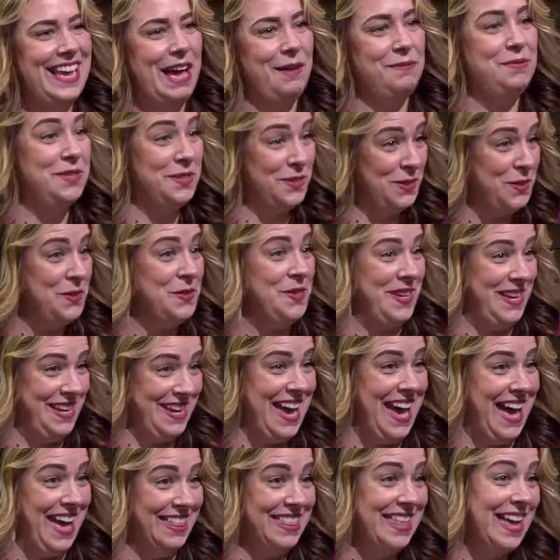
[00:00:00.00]
Absolutely,
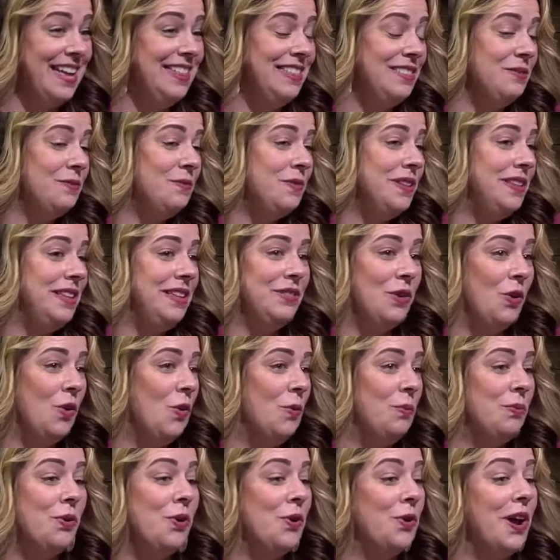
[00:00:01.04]
yeah. And, and really, the
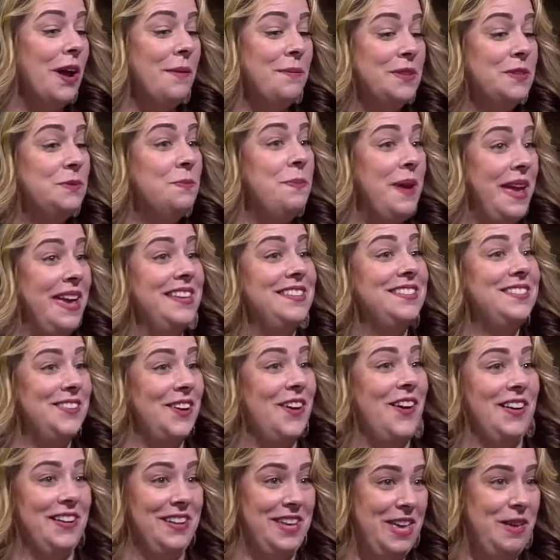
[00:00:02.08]
whole program is based
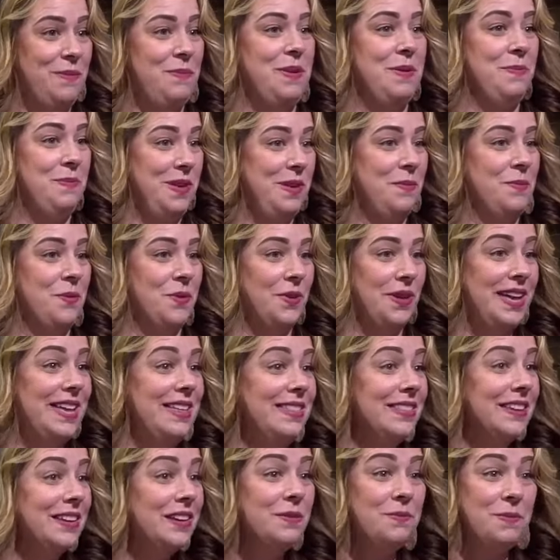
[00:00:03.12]
on keeping people people
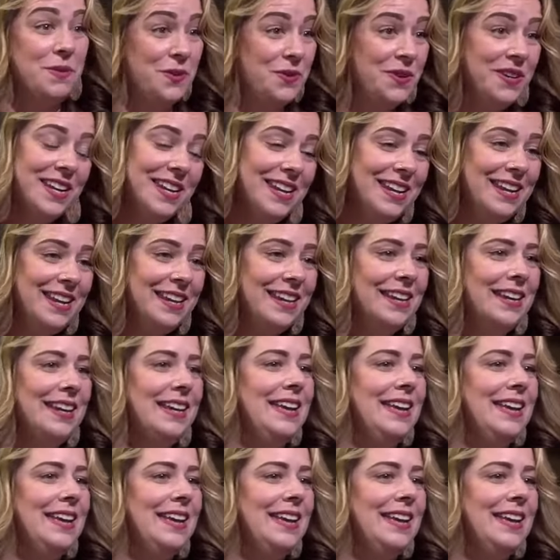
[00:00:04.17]
in the community